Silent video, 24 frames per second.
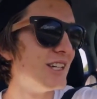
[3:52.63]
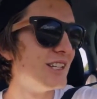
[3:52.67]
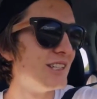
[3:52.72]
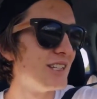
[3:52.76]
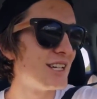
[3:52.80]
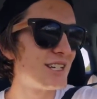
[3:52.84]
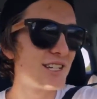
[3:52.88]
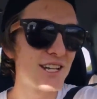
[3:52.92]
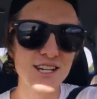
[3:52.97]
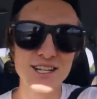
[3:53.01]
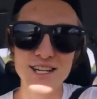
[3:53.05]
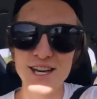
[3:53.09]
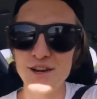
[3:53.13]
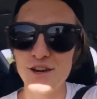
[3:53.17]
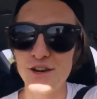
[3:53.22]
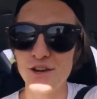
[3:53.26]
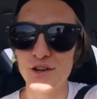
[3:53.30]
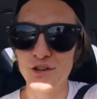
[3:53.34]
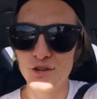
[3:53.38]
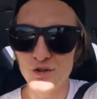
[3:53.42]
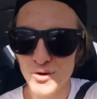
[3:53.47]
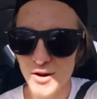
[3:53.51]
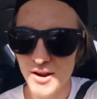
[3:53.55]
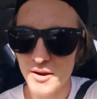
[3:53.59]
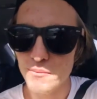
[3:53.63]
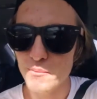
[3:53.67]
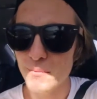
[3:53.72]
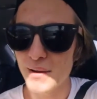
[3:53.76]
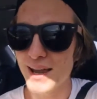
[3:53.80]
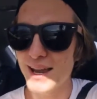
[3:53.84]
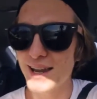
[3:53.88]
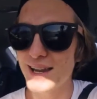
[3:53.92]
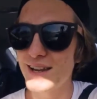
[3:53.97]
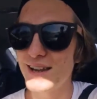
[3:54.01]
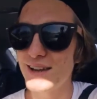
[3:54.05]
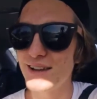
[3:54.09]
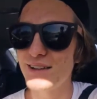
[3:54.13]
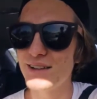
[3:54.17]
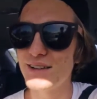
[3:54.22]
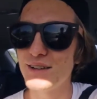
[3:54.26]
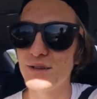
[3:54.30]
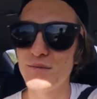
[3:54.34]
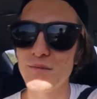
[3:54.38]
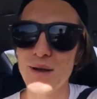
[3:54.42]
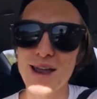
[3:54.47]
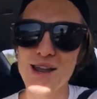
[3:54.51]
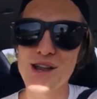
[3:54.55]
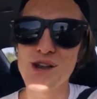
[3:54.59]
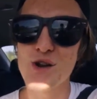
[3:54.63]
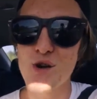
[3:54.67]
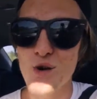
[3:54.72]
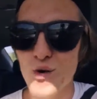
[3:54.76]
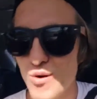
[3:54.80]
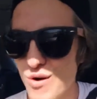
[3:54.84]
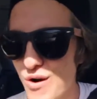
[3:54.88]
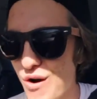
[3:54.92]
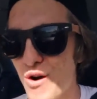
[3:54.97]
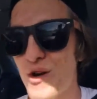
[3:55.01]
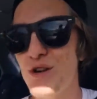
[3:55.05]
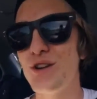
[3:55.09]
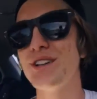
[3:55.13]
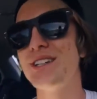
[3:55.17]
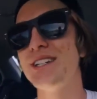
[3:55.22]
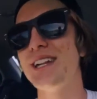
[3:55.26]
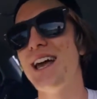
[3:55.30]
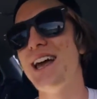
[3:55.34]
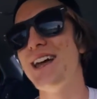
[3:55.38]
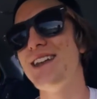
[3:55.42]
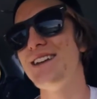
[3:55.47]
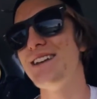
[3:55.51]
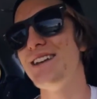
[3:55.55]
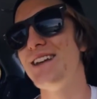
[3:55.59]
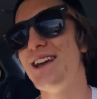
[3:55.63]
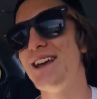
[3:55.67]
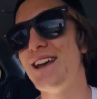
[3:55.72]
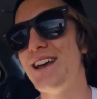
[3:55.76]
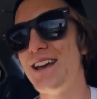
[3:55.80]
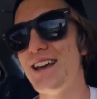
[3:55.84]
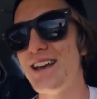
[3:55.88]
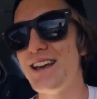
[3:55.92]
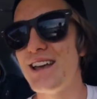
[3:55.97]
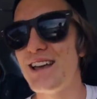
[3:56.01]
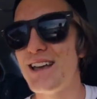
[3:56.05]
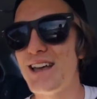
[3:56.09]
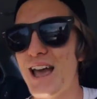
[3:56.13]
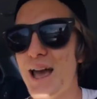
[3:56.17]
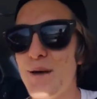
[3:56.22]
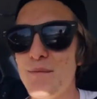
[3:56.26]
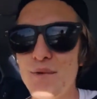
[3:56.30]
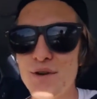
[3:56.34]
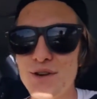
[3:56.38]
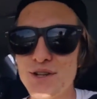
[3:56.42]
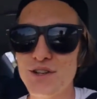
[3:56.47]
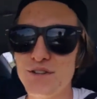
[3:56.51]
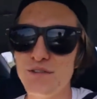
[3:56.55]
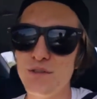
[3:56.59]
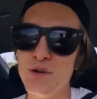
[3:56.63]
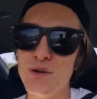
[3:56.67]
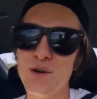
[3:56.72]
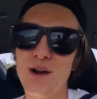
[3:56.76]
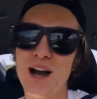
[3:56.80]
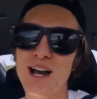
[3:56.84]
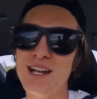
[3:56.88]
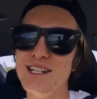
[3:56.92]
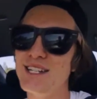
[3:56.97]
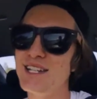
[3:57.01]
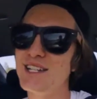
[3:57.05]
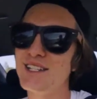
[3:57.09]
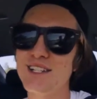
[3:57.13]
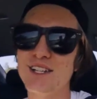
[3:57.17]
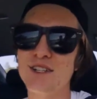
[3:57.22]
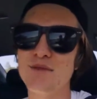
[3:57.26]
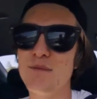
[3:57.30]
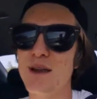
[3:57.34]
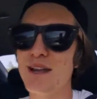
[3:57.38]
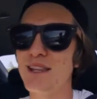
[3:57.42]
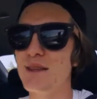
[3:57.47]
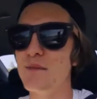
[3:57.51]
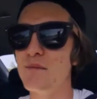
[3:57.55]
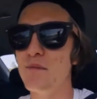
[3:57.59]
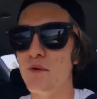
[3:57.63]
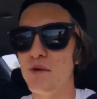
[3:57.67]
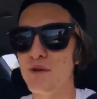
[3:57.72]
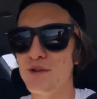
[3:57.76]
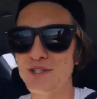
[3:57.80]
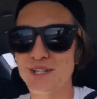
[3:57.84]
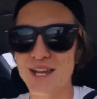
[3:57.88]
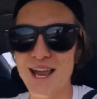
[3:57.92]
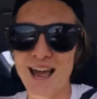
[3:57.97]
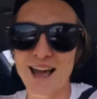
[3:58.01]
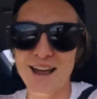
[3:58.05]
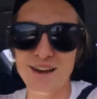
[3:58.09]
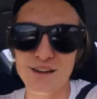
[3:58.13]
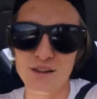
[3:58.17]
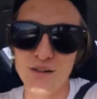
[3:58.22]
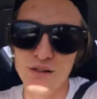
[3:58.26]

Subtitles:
let's continue to dream big, make cool content, and most of all guys, let's just make the most out